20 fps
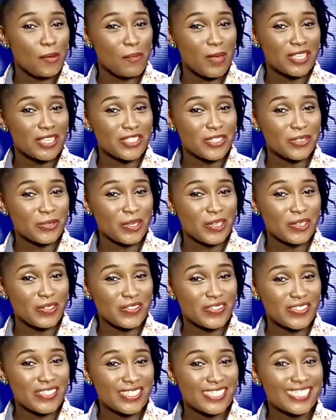
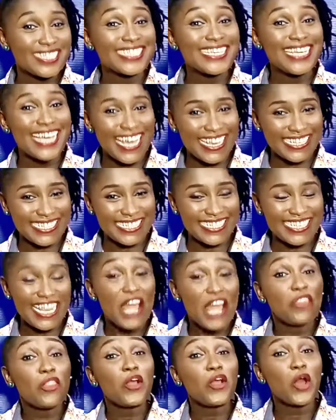materials. Yes,
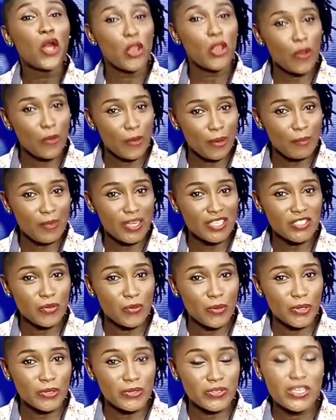the coloring
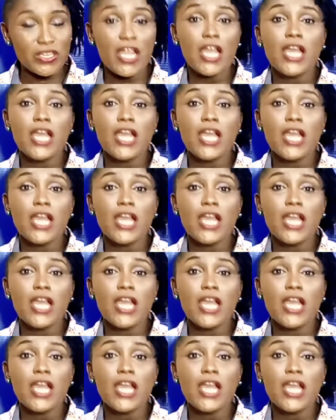materials.